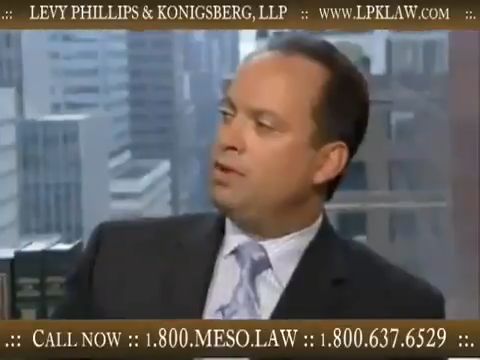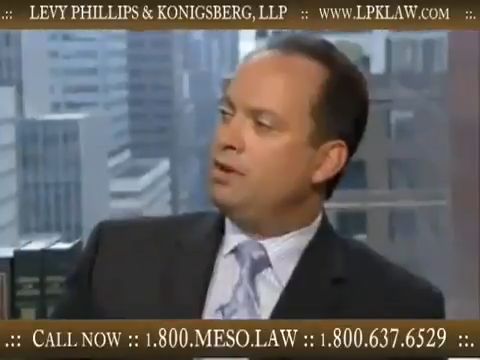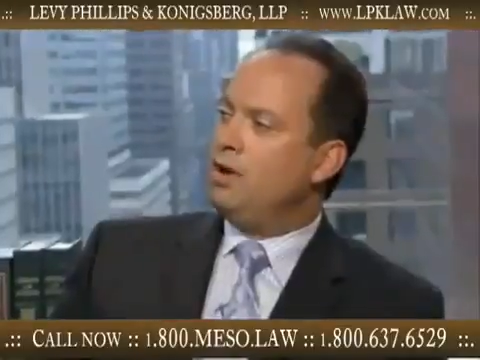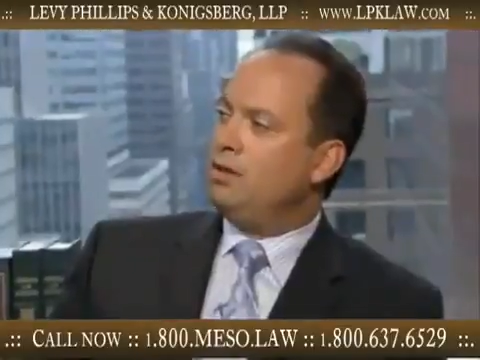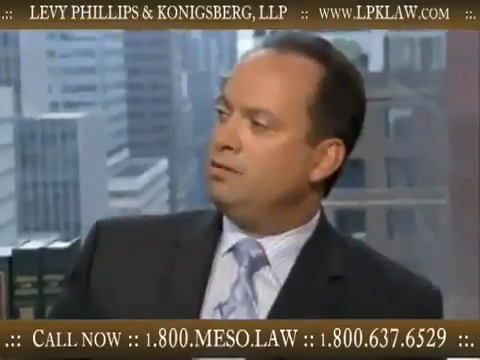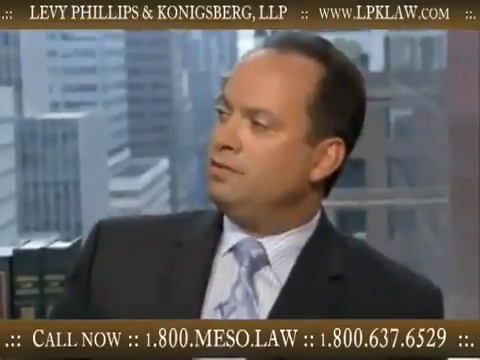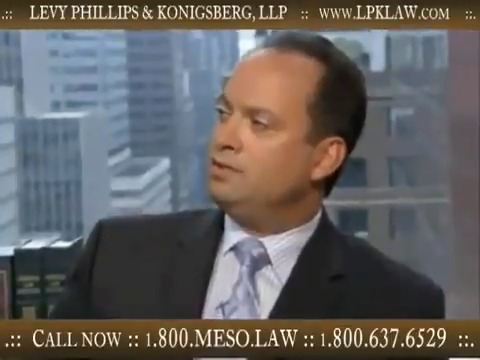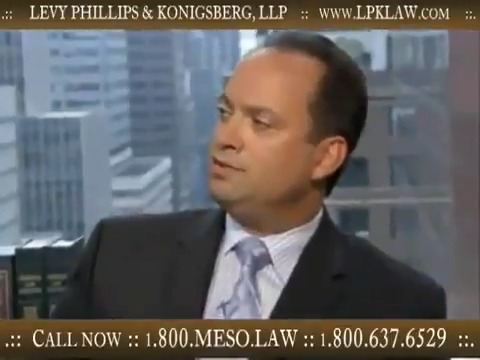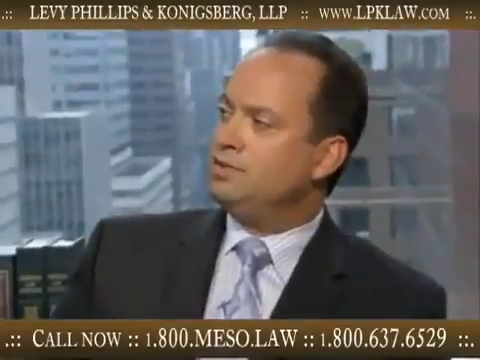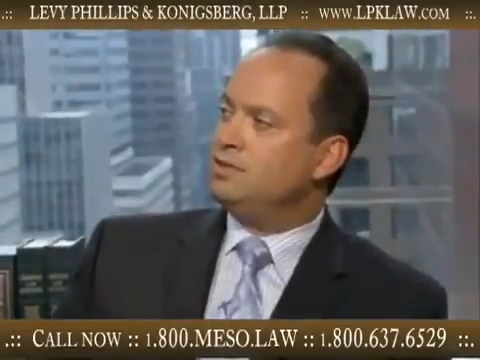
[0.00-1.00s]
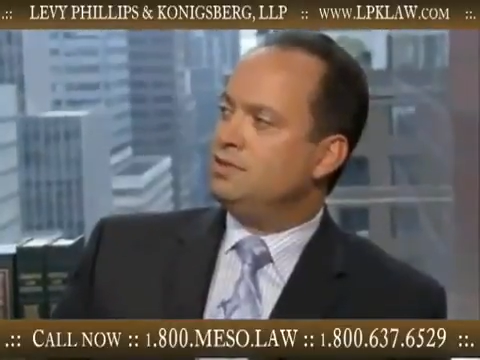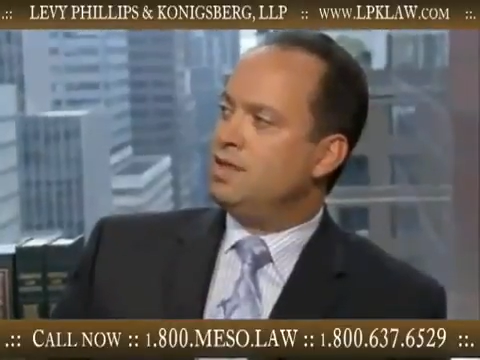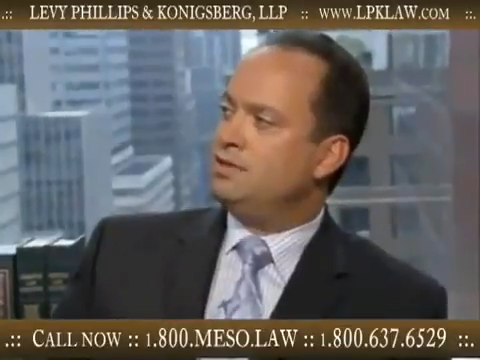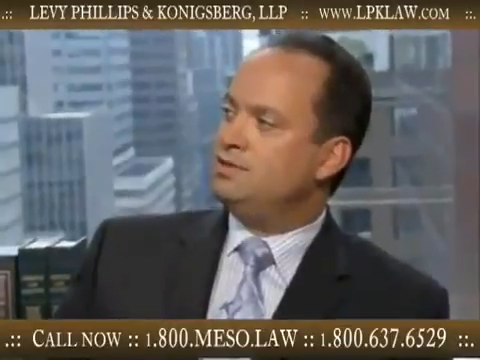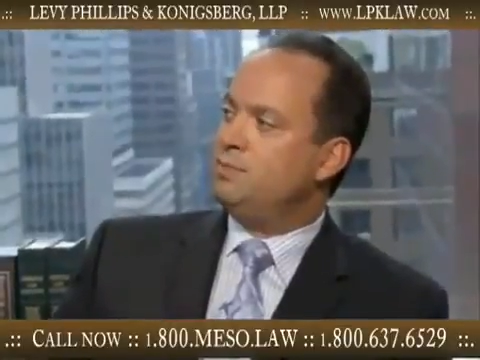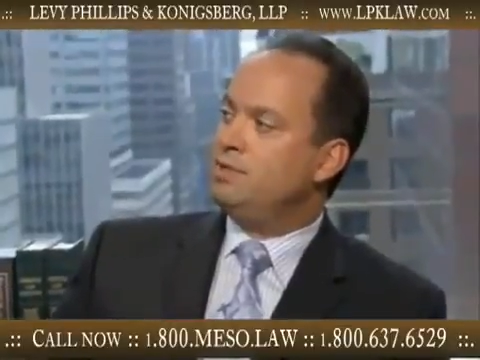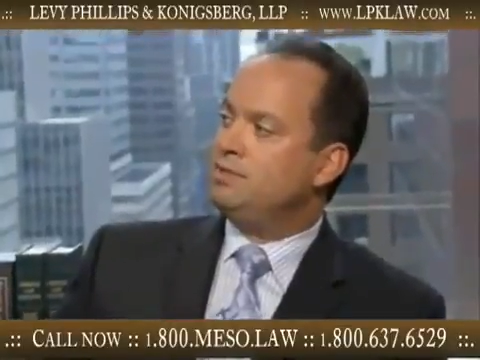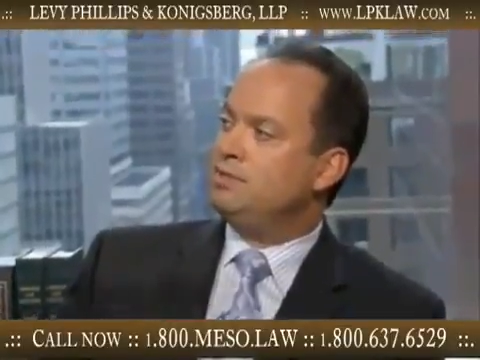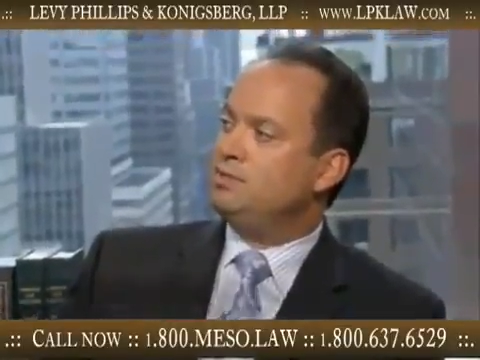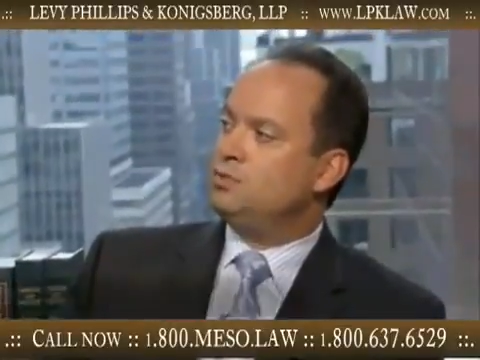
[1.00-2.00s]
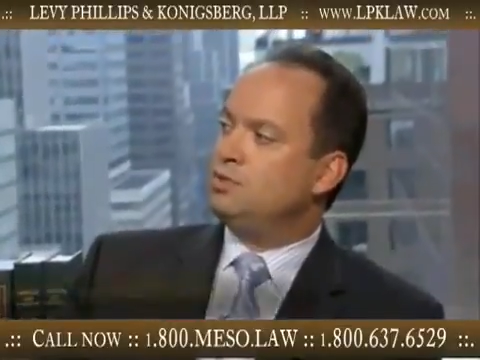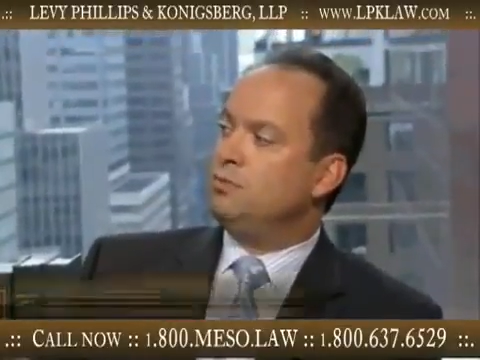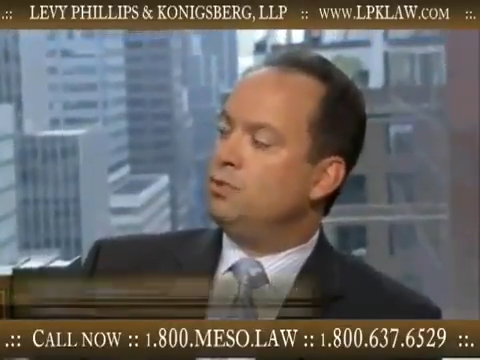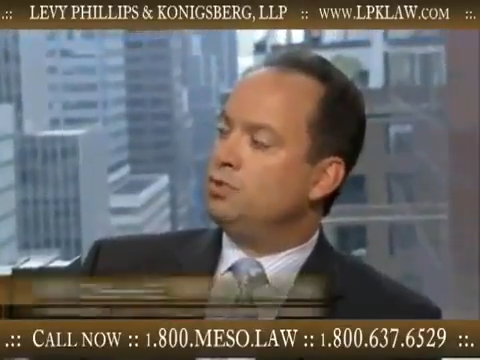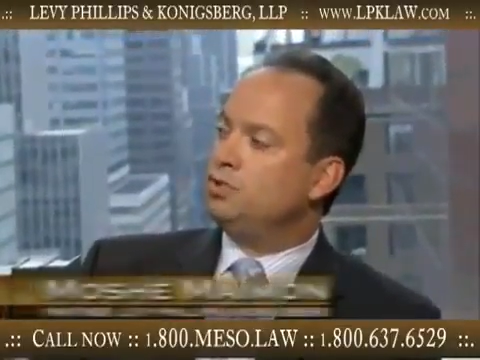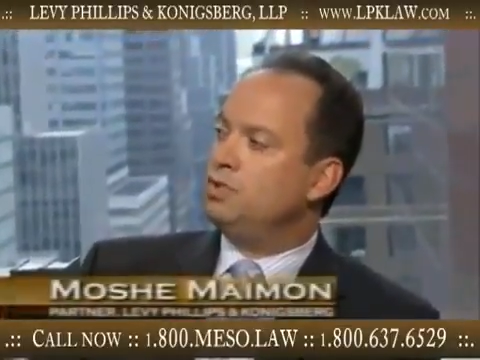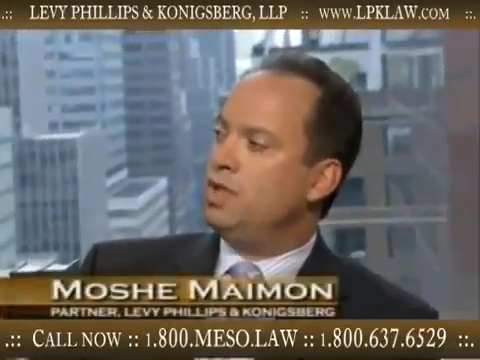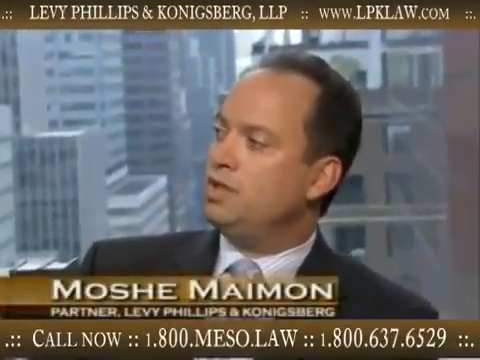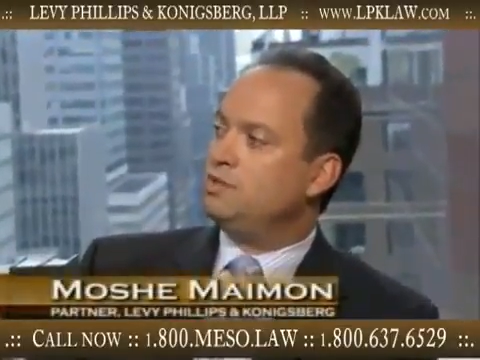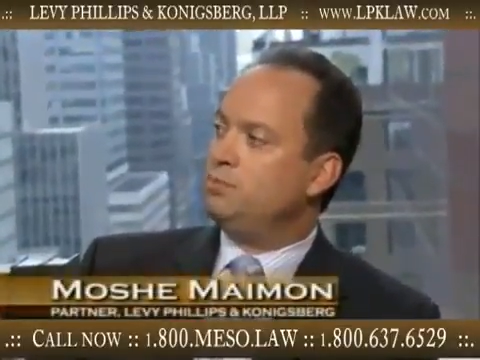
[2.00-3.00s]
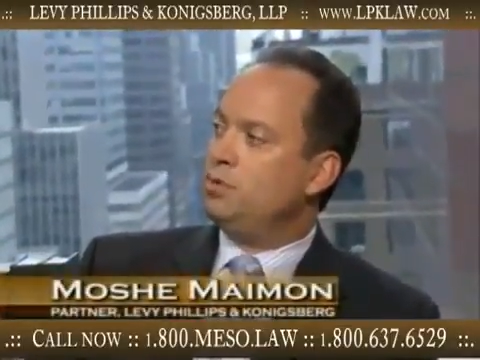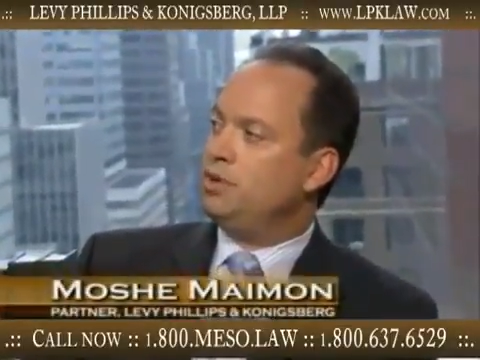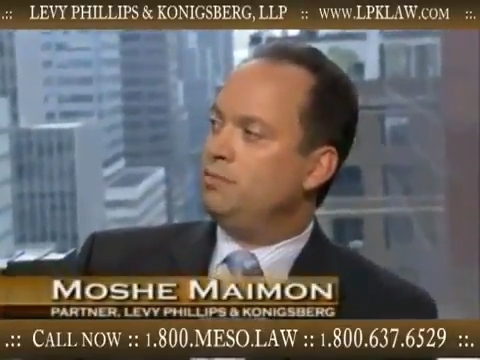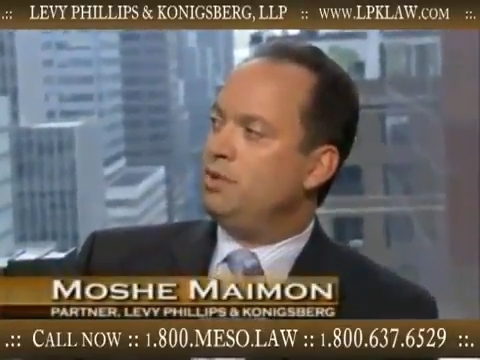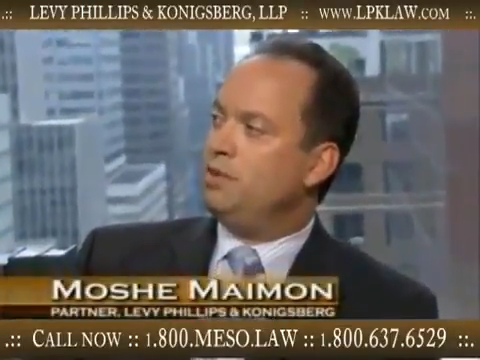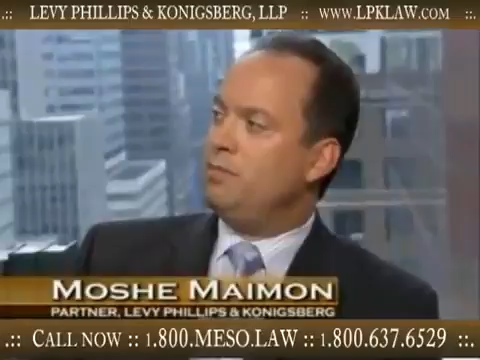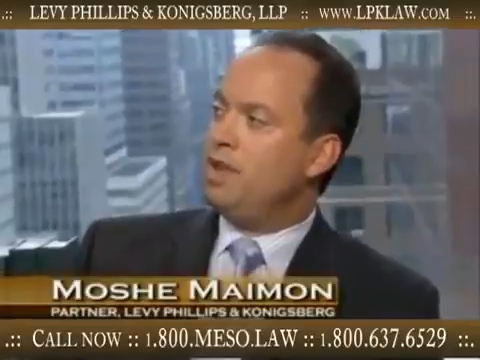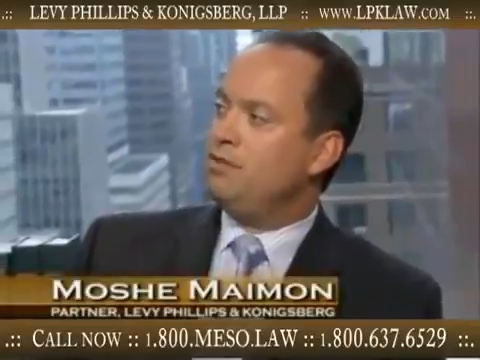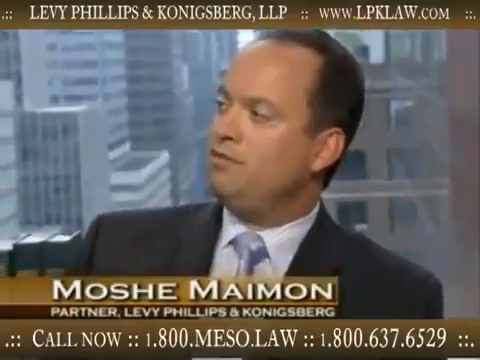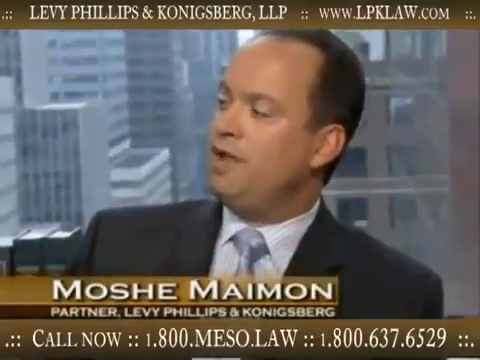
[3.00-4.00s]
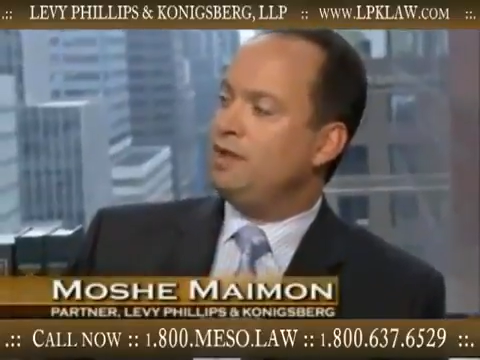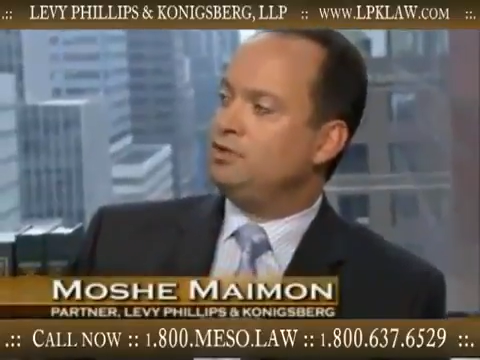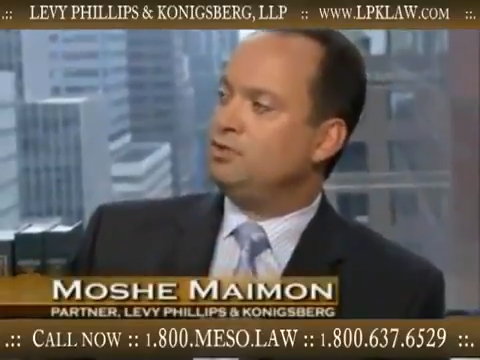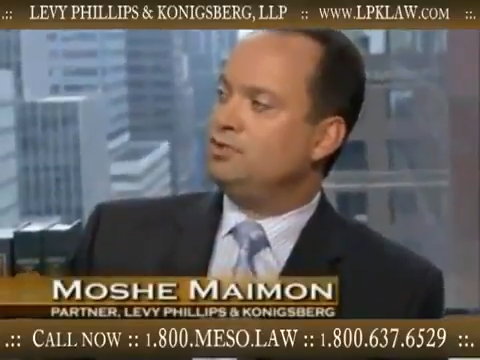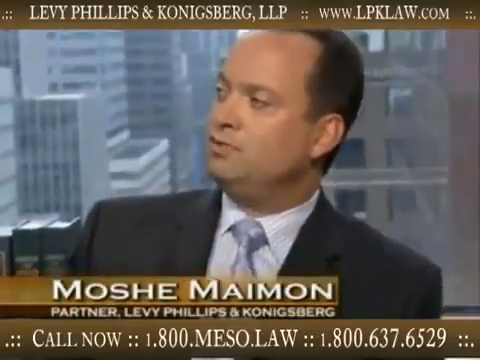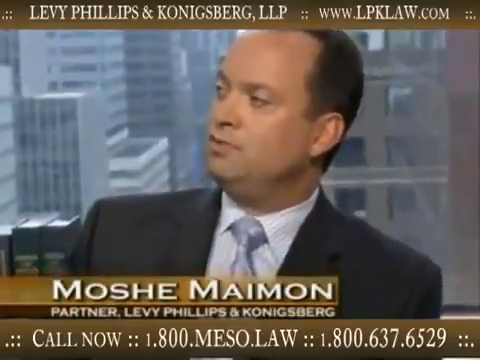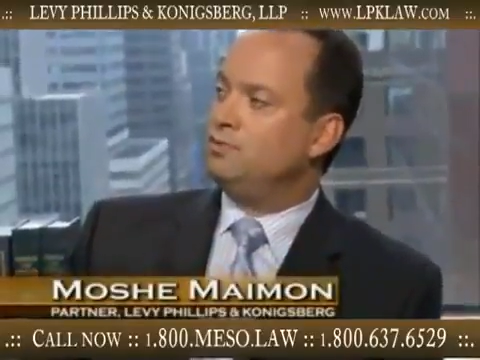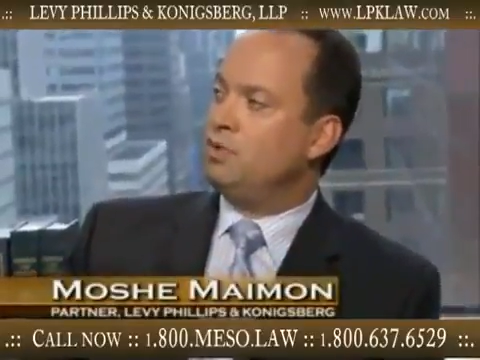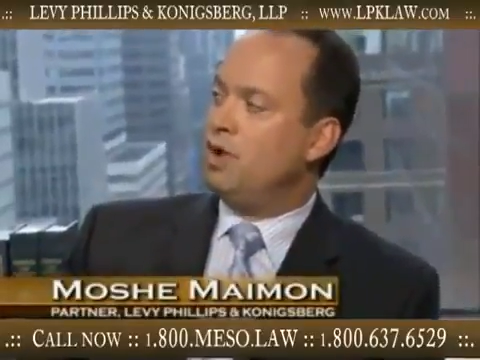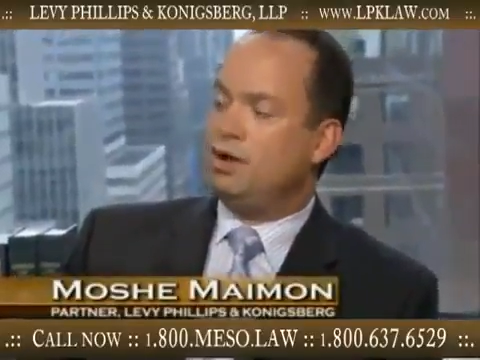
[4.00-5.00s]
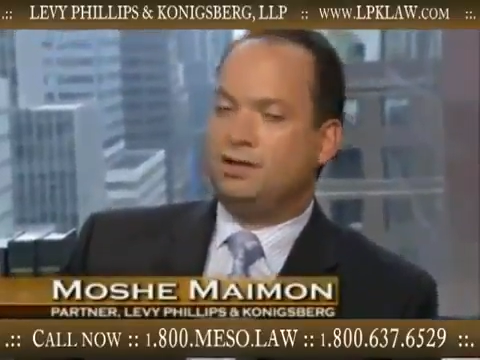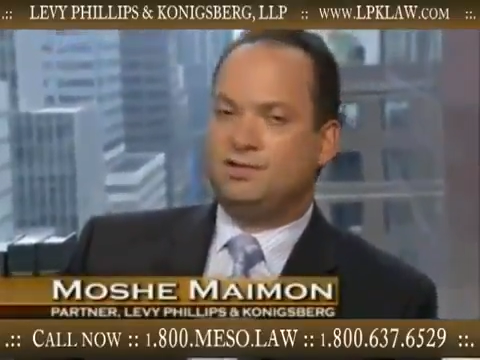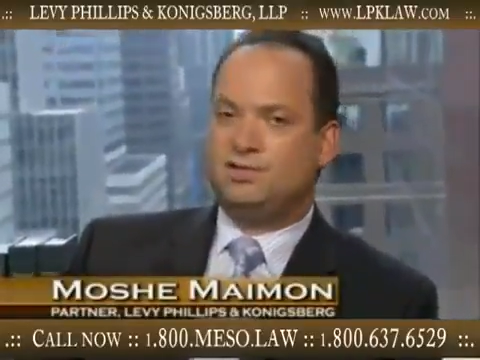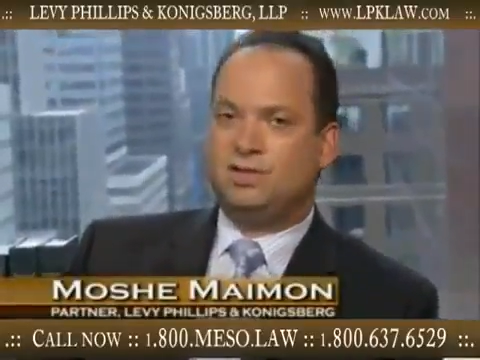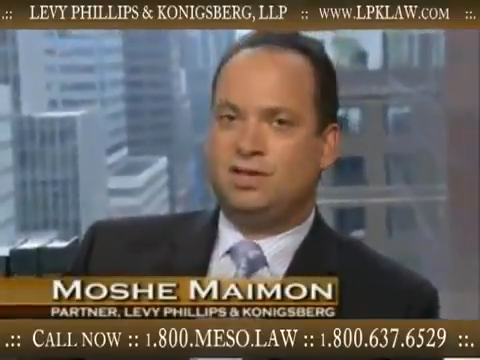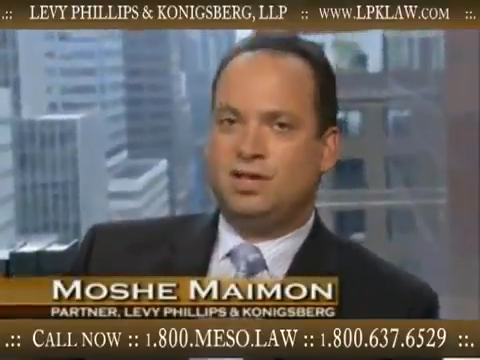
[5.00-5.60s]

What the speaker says: thread in all of this is that asbestos was commercially exploited by the manufacturers of these products.